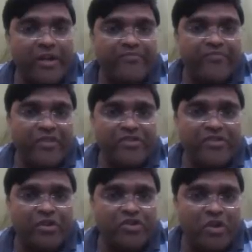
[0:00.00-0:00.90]
will
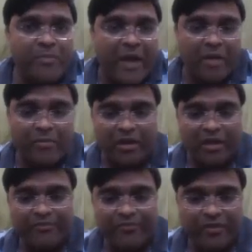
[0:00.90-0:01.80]
be a parabola.
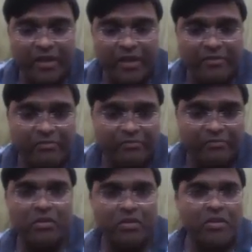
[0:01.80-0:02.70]

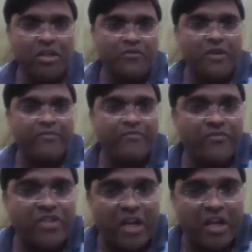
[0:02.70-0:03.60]
Similarly,
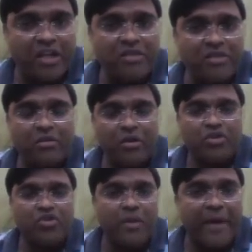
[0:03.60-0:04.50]
this is also a
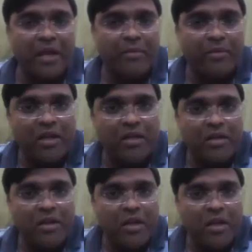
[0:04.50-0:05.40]
parabola,
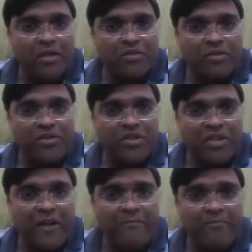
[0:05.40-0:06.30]
right? This one,
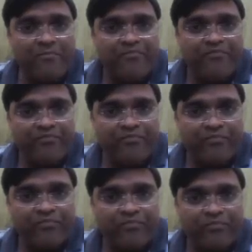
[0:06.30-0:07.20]
second
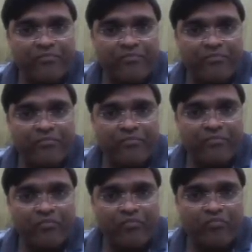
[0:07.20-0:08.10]
is also a
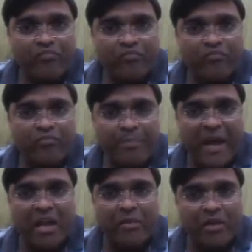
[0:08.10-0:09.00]
parabola. So
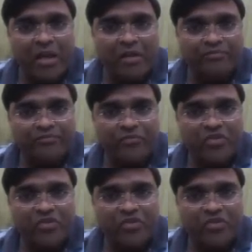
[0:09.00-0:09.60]
this is a